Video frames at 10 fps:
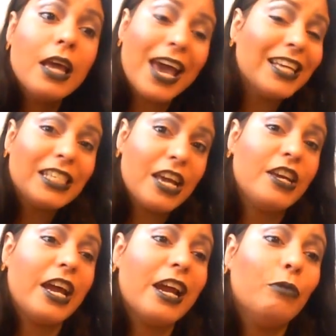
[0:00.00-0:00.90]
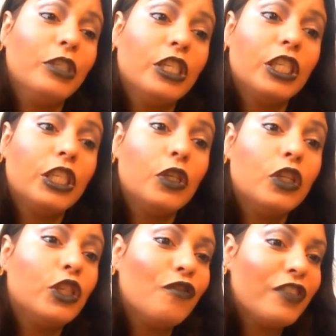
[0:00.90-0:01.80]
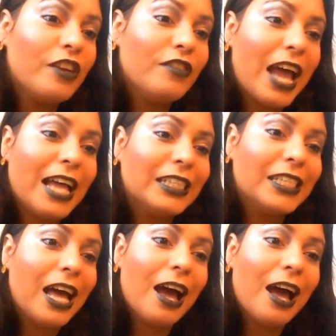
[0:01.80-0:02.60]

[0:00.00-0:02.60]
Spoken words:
skincare, which is something that